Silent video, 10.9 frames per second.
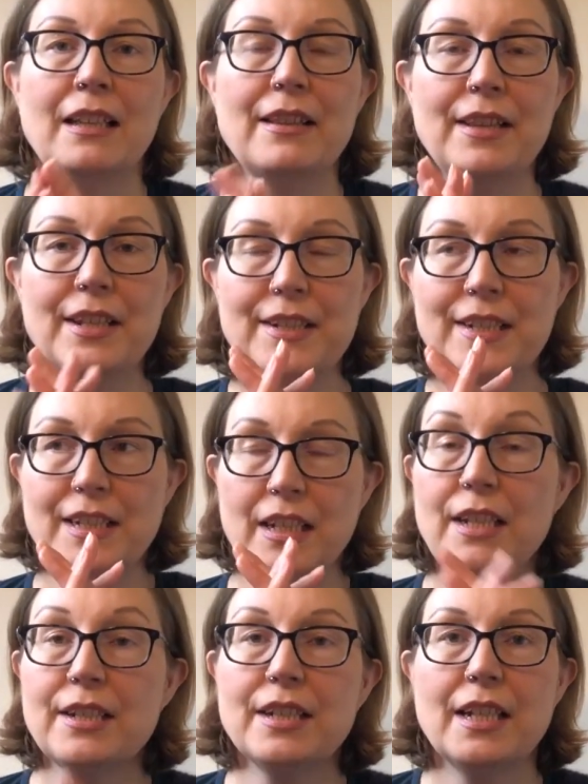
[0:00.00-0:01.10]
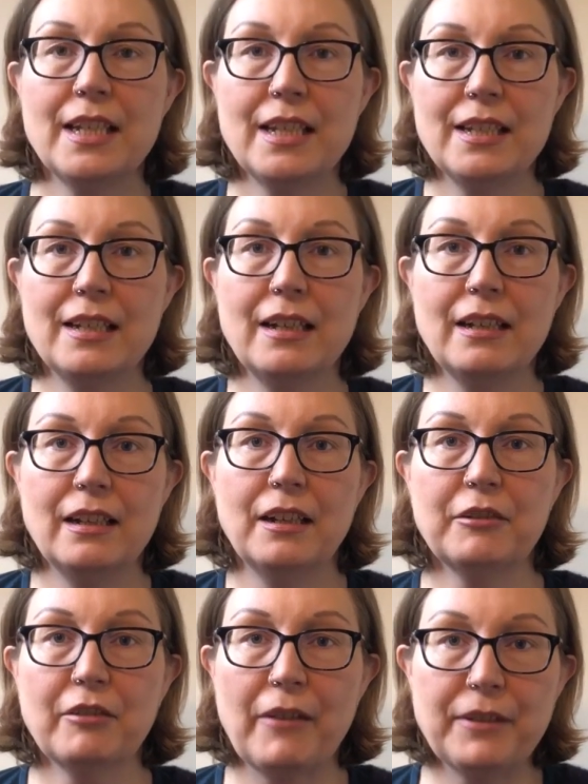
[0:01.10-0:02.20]
This is a
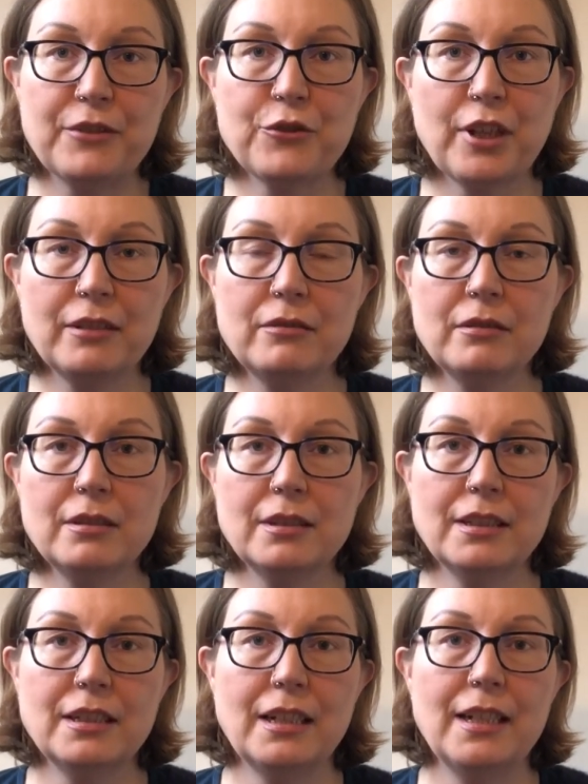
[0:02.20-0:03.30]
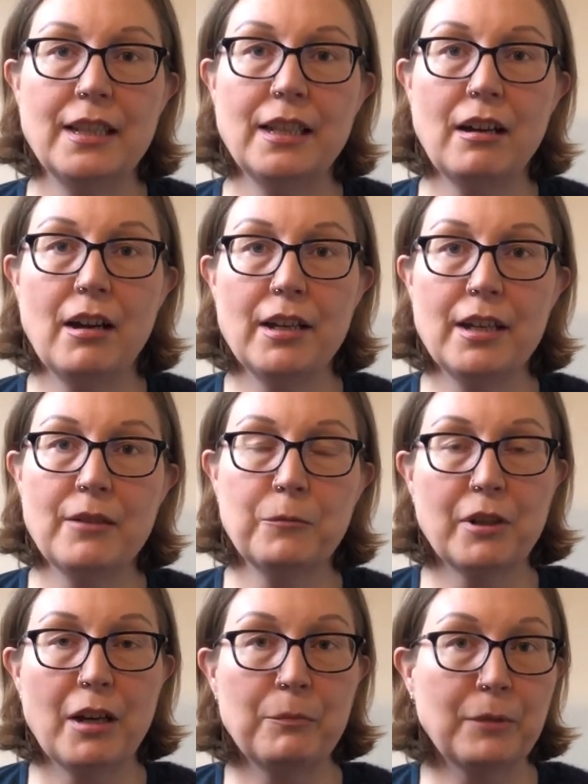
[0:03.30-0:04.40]
crafting channel and where
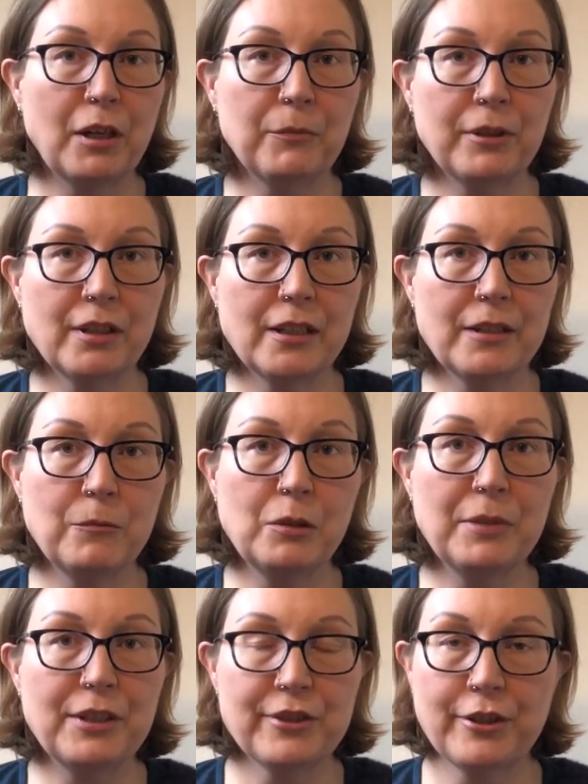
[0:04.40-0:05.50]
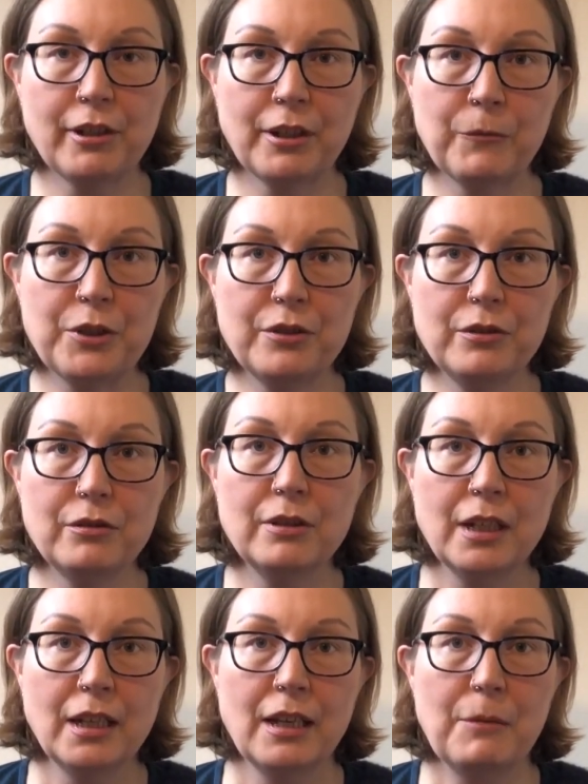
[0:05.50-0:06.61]
I primarily will be sharing with you
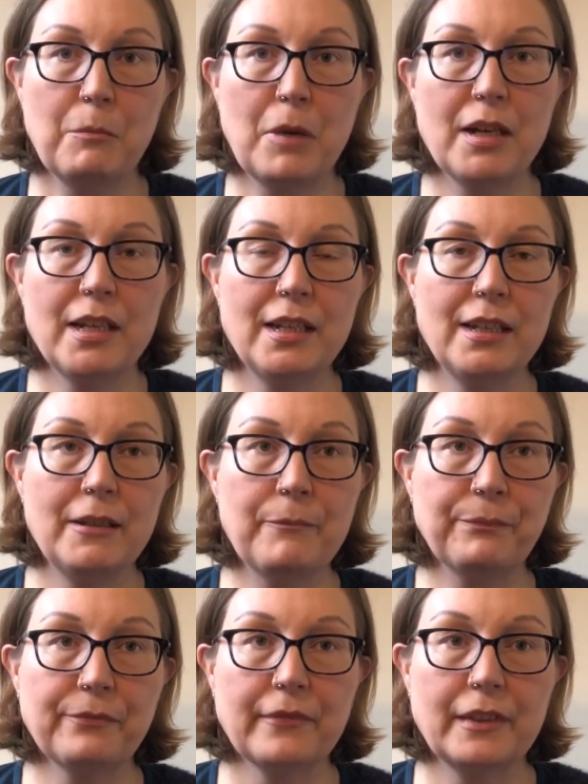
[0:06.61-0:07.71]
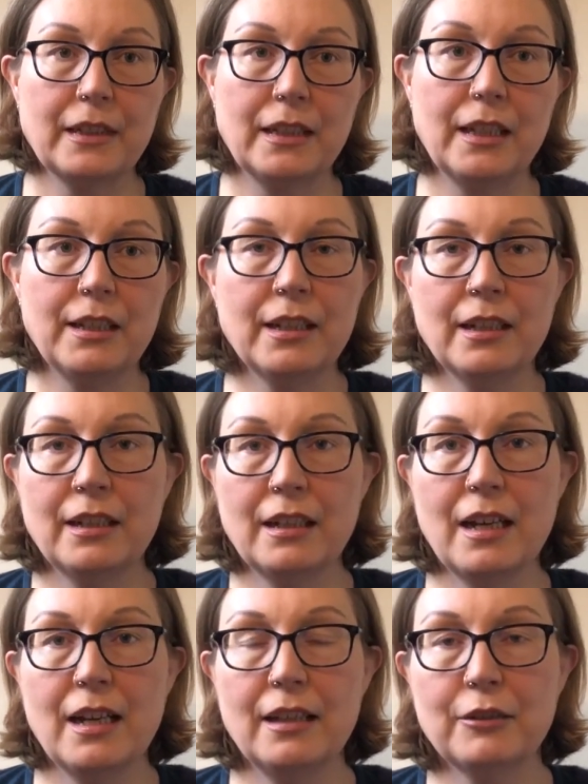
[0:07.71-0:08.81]
my knitting
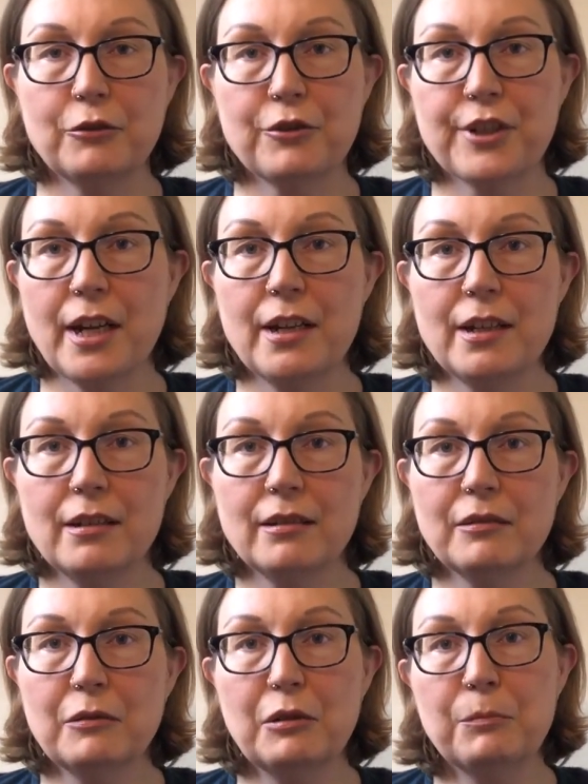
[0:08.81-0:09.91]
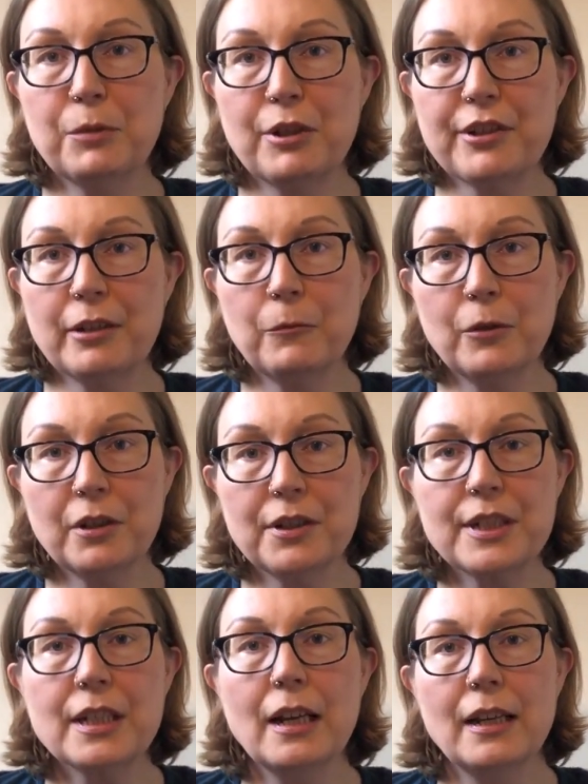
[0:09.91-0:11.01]
and crochet project
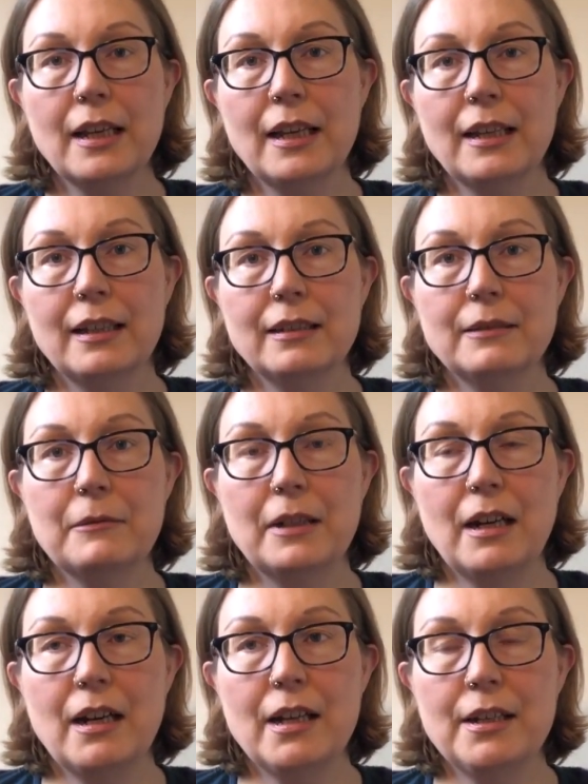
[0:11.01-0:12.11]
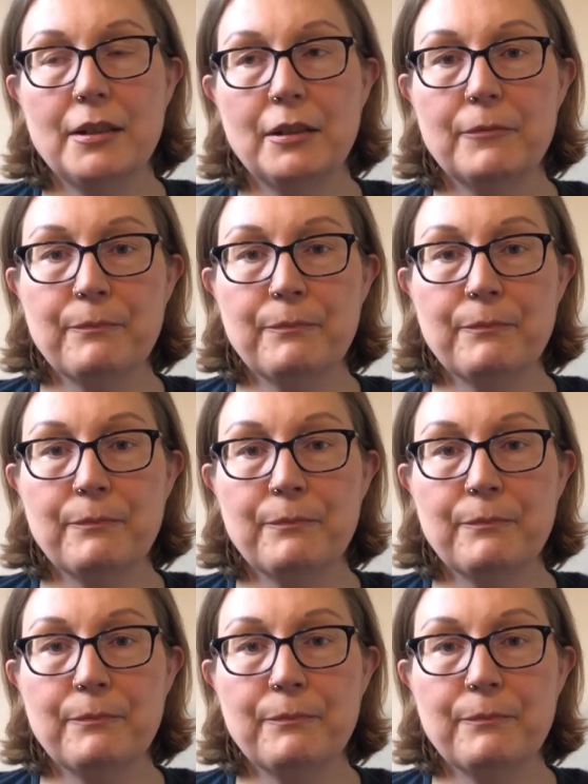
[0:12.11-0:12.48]
works. I